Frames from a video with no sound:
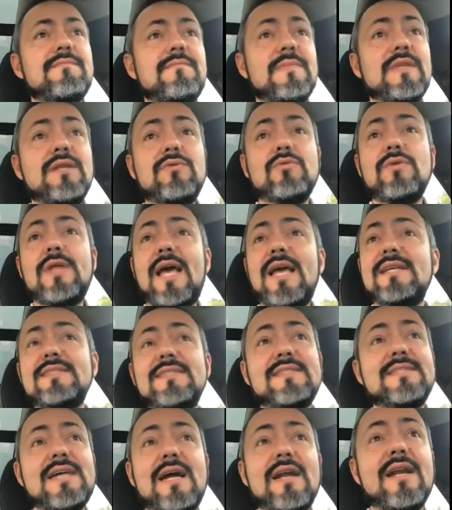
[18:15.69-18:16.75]
Today is
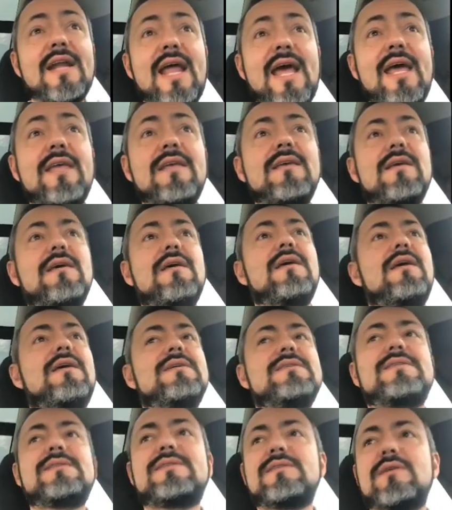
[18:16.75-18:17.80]
Saturday,
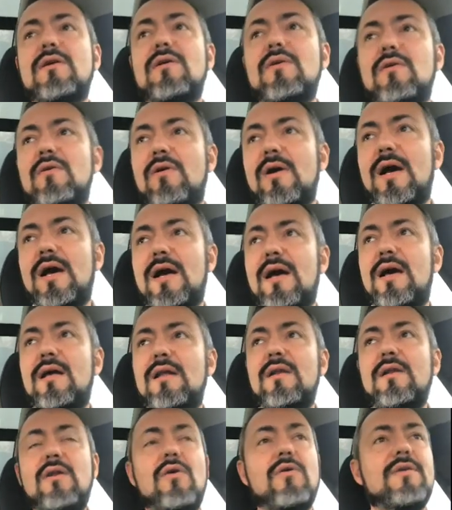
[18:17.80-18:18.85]
so
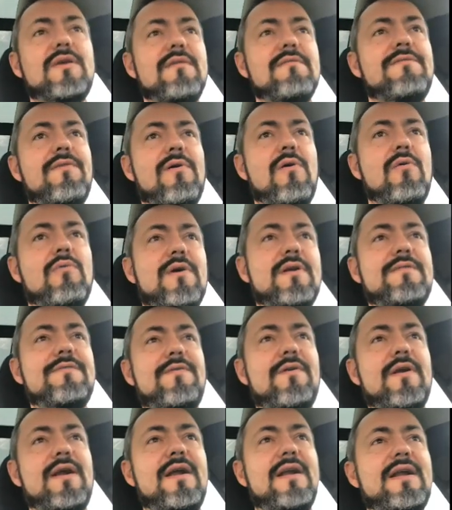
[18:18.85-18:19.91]
looking forward
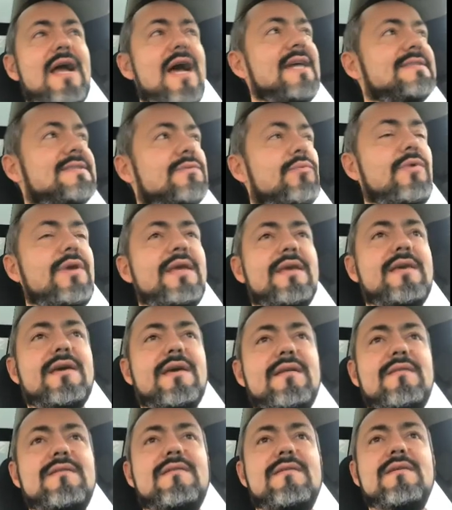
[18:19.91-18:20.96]
for a nice
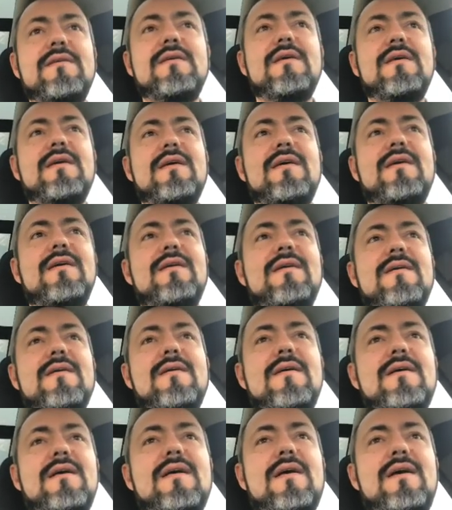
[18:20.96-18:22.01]
weekend.
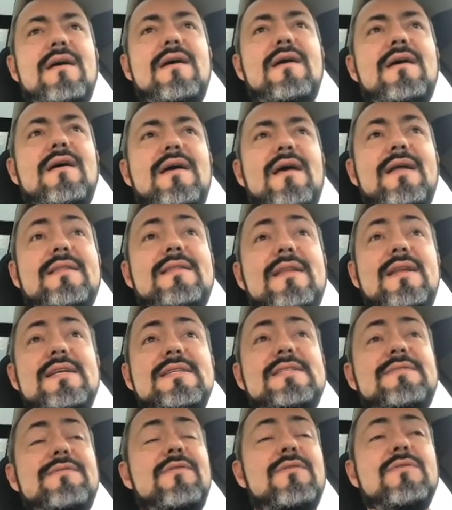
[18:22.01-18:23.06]
At
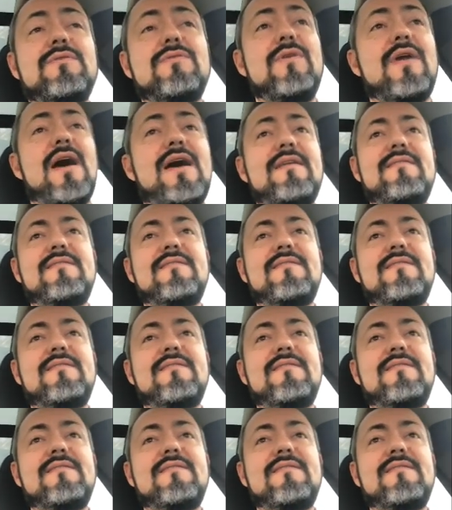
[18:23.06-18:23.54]
least for tonight.